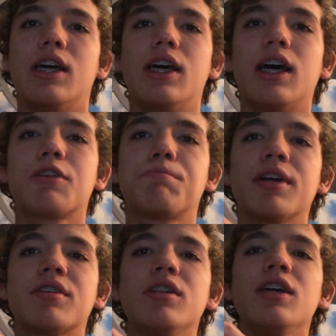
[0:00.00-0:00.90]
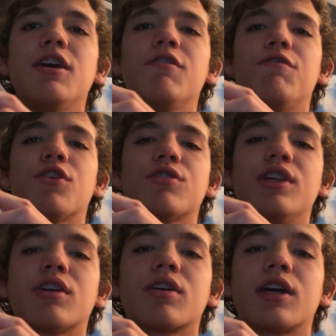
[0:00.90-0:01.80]
especially if you're
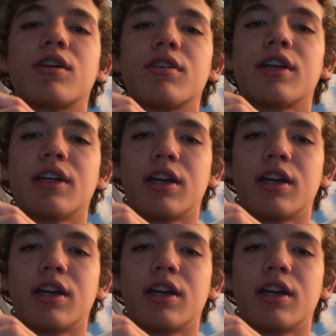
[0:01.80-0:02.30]
near an